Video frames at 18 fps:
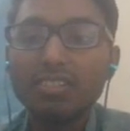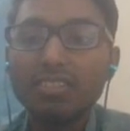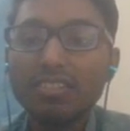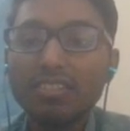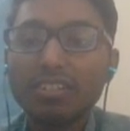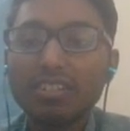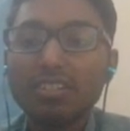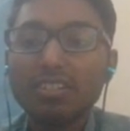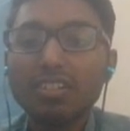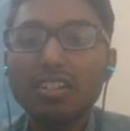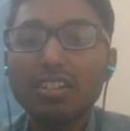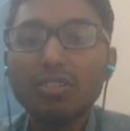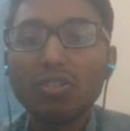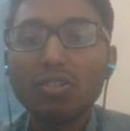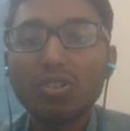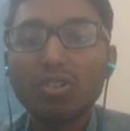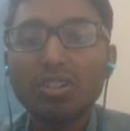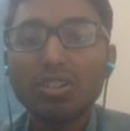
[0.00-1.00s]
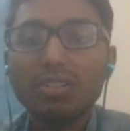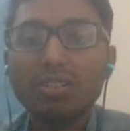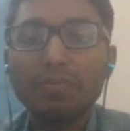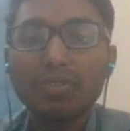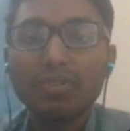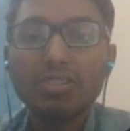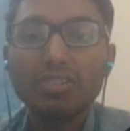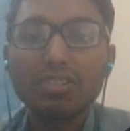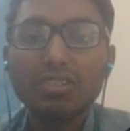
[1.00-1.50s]
learned a lot of
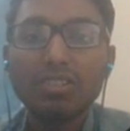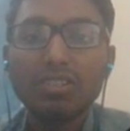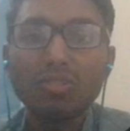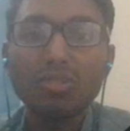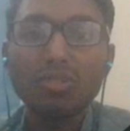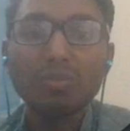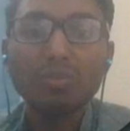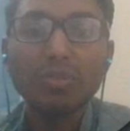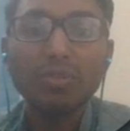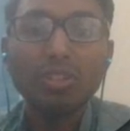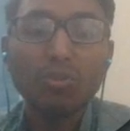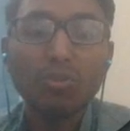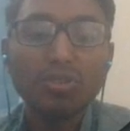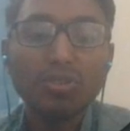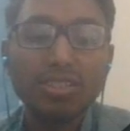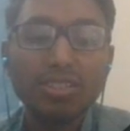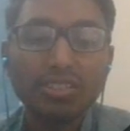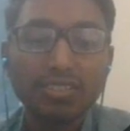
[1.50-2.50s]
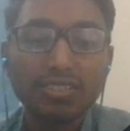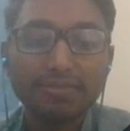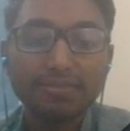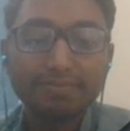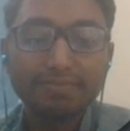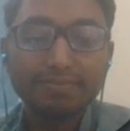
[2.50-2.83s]
during my whole journey.